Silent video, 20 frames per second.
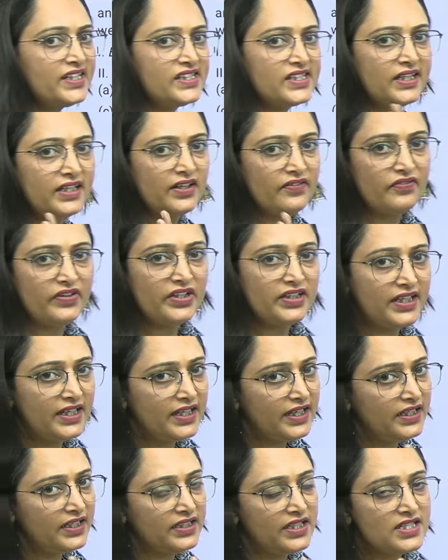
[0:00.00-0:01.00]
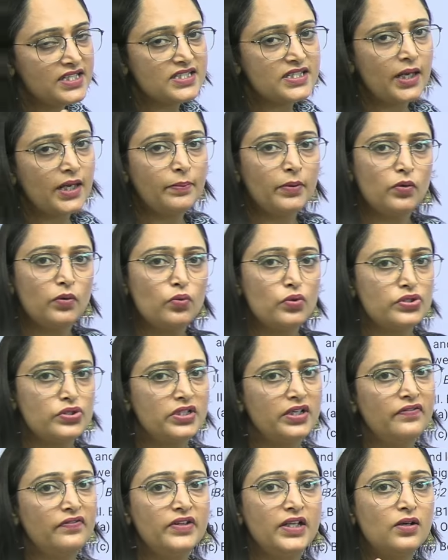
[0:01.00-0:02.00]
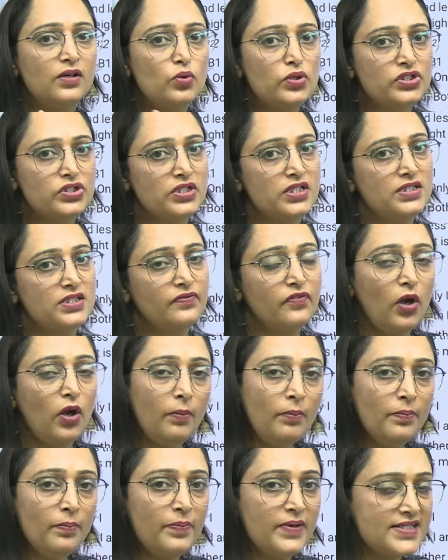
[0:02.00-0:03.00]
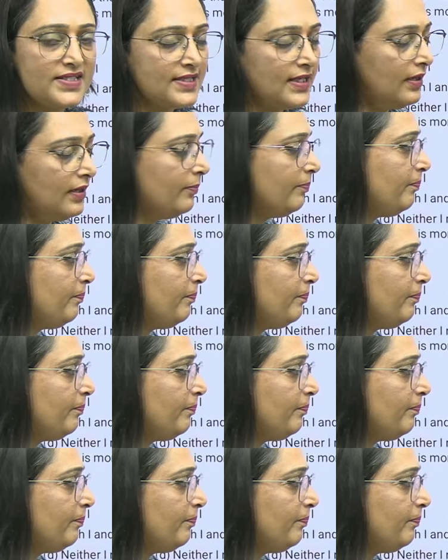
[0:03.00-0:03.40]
and everything in these type of question if the question is from puzzle.